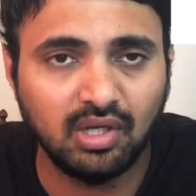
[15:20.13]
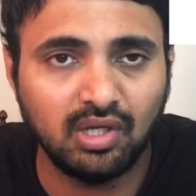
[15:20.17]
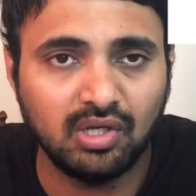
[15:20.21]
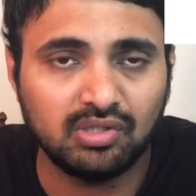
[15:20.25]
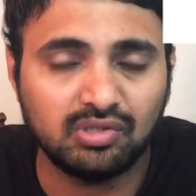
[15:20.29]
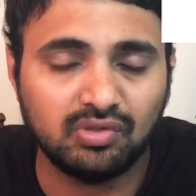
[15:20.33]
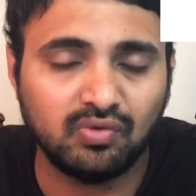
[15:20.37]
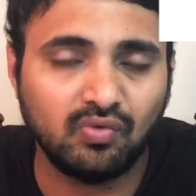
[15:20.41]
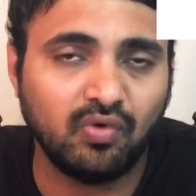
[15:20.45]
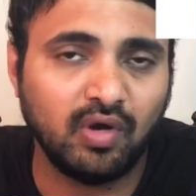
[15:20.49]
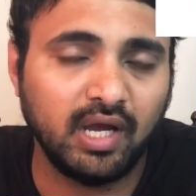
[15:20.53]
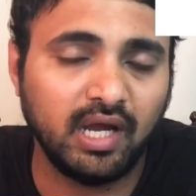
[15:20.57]

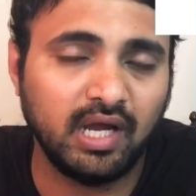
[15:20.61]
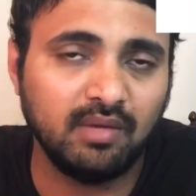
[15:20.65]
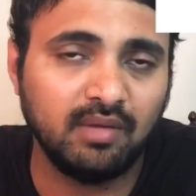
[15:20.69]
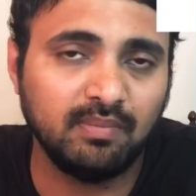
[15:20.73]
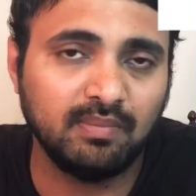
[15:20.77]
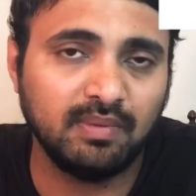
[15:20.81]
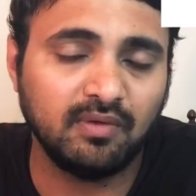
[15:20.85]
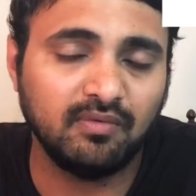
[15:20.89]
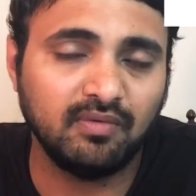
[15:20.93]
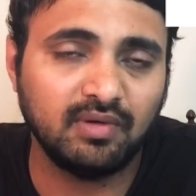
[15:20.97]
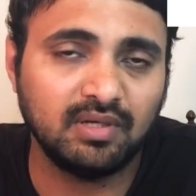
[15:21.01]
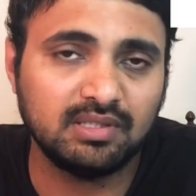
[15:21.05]
So
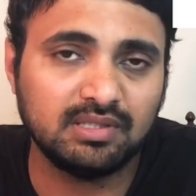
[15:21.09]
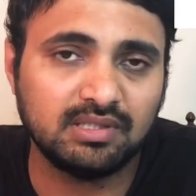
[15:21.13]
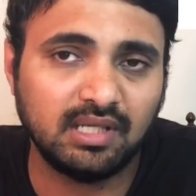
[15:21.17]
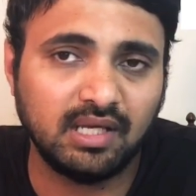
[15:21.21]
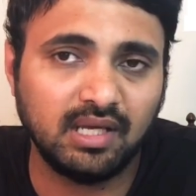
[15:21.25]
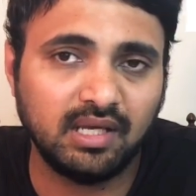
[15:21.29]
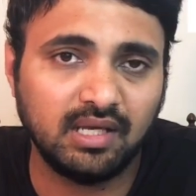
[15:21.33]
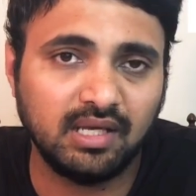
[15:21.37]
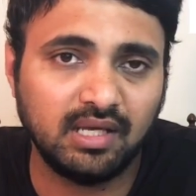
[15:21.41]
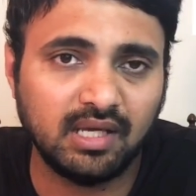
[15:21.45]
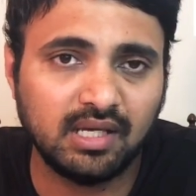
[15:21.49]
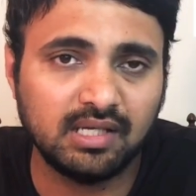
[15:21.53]
YNP will
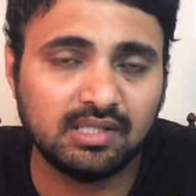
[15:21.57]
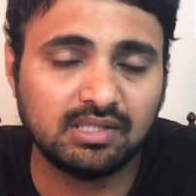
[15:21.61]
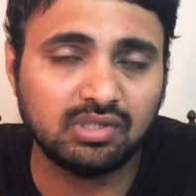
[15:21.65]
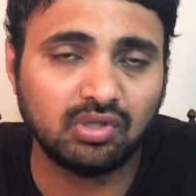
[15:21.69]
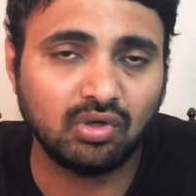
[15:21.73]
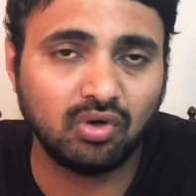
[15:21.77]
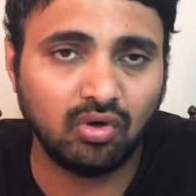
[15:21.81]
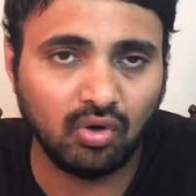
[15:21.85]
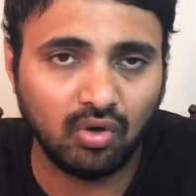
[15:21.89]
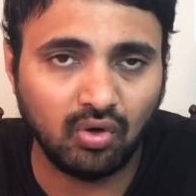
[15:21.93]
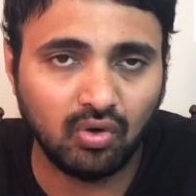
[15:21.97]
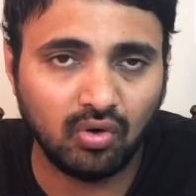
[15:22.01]
say yes
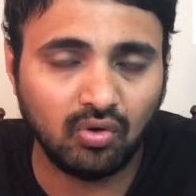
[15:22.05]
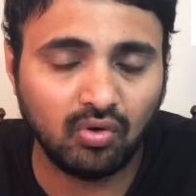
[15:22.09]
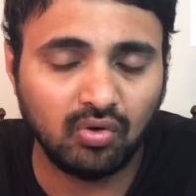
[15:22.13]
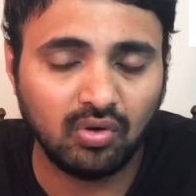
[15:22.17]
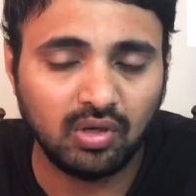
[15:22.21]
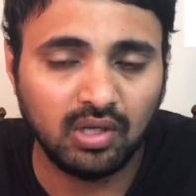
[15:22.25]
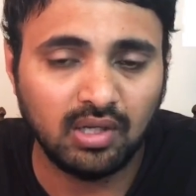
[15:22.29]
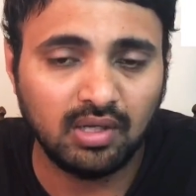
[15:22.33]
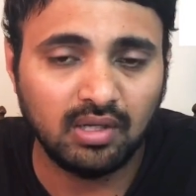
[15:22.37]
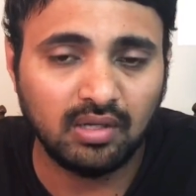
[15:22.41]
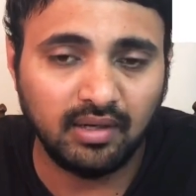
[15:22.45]
or no.